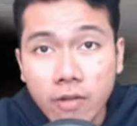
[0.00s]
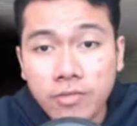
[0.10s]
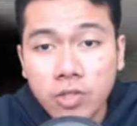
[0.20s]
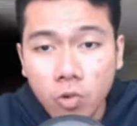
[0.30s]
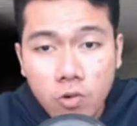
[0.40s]

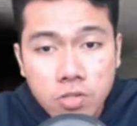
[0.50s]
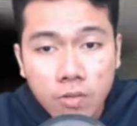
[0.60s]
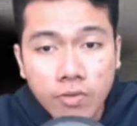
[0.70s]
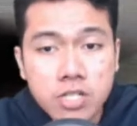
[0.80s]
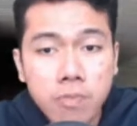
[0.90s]
of the
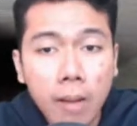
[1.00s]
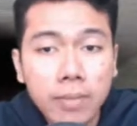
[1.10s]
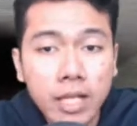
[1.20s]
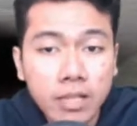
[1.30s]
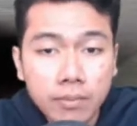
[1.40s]
crossover's
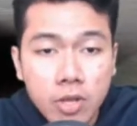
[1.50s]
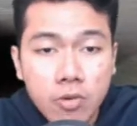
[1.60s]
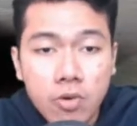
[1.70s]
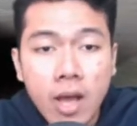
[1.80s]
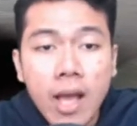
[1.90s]
public
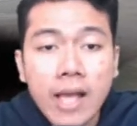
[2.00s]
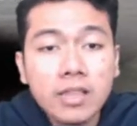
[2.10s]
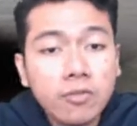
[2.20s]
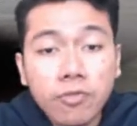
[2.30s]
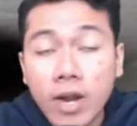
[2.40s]
debut
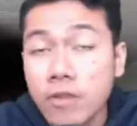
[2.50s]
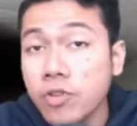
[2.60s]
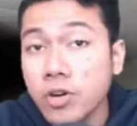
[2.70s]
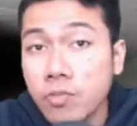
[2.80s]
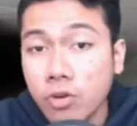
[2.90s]
at the
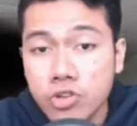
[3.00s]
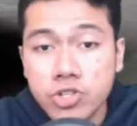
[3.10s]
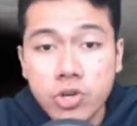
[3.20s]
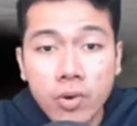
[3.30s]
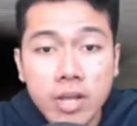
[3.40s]
Frankfurt Motor
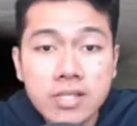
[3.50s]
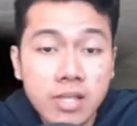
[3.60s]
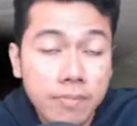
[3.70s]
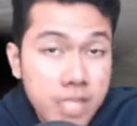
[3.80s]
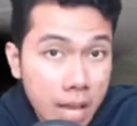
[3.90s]
Show in
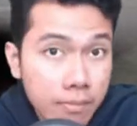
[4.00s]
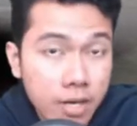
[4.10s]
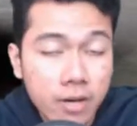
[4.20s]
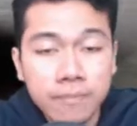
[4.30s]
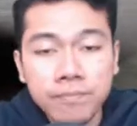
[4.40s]

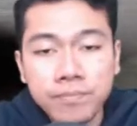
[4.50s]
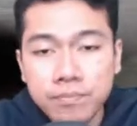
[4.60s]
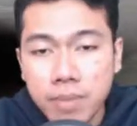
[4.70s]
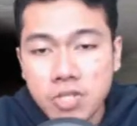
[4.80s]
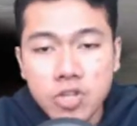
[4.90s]
September.
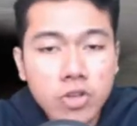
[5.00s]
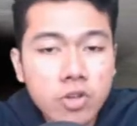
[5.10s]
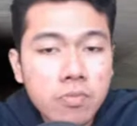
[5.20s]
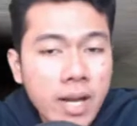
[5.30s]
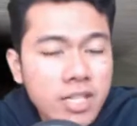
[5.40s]
But
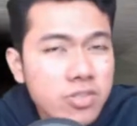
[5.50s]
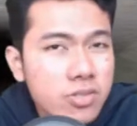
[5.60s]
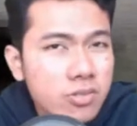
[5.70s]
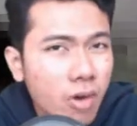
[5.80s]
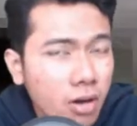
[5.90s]
you might
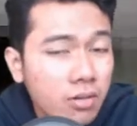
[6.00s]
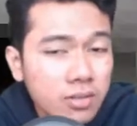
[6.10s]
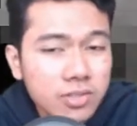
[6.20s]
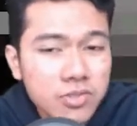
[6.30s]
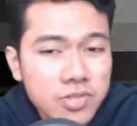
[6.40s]

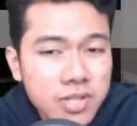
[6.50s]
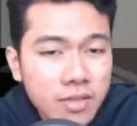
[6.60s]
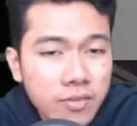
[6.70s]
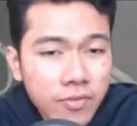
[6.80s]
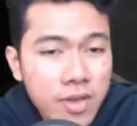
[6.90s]
struggle to see
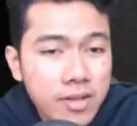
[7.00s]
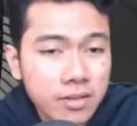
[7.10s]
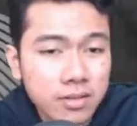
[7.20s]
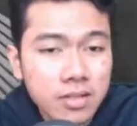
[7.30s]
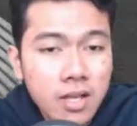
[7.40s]
the
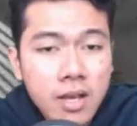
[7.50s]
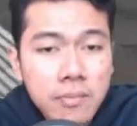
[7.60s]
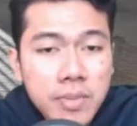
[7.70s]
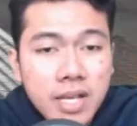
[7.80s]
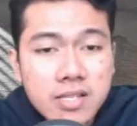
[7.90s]
vehicle
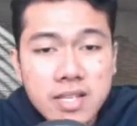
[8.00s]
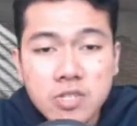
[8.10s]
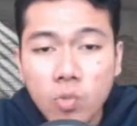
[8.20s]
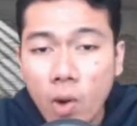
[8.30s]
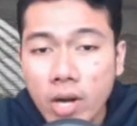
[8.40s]
because
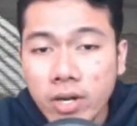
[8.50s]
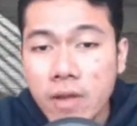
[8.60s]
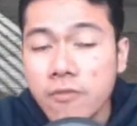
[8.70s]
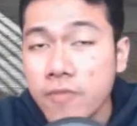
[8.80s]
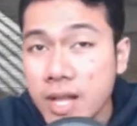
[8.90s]
it's wearing
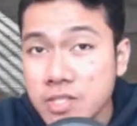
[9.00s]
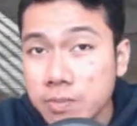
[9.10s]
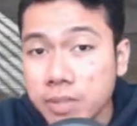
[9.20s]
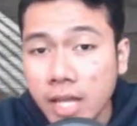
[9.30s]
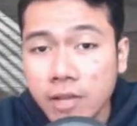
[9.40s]
a
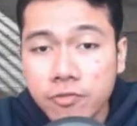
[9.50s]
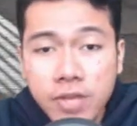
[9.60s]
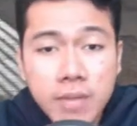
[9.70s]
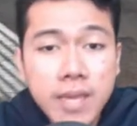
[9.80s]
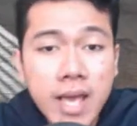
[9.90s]
Vantablack
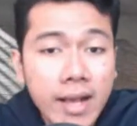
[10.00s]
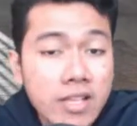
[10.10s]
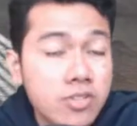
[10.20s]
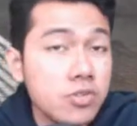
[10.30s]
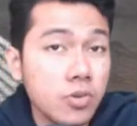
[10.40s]

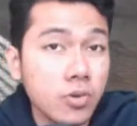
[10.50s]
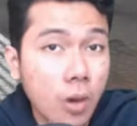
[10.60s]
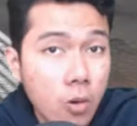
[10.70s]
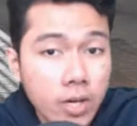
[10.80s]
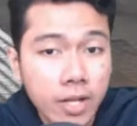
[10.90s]
VBx2
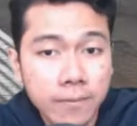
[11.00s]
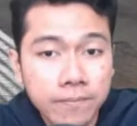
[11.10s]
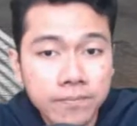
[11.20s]
coating.